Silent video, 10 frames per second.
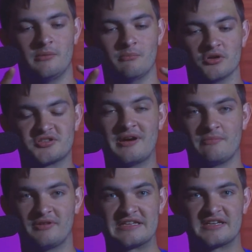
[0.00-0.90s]
most of my
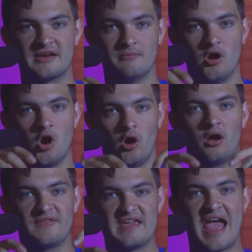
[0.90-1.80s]
playtime
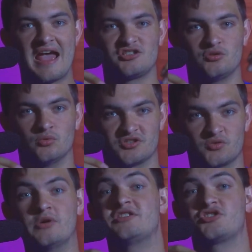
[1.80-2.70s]
on the actual
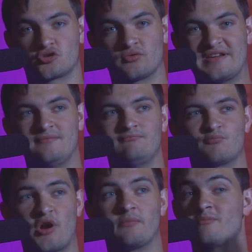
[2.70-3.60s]
Switch screen,
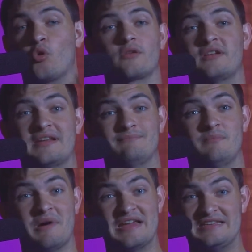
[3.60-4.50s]
probably more than
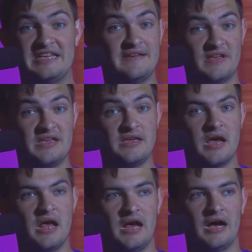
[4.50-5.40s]
my TV,
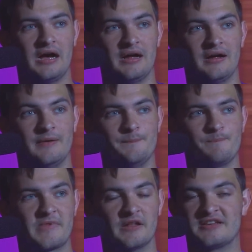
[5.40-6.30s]

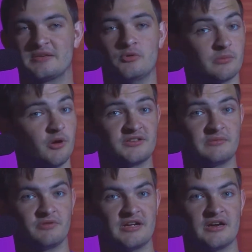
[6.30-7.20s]
unless I'm doing
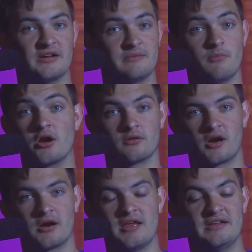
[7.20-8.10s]
multiplayer in Mario
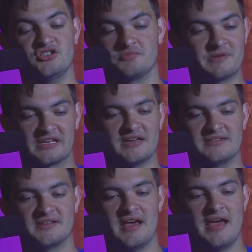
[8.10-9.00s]
Kart 8, just because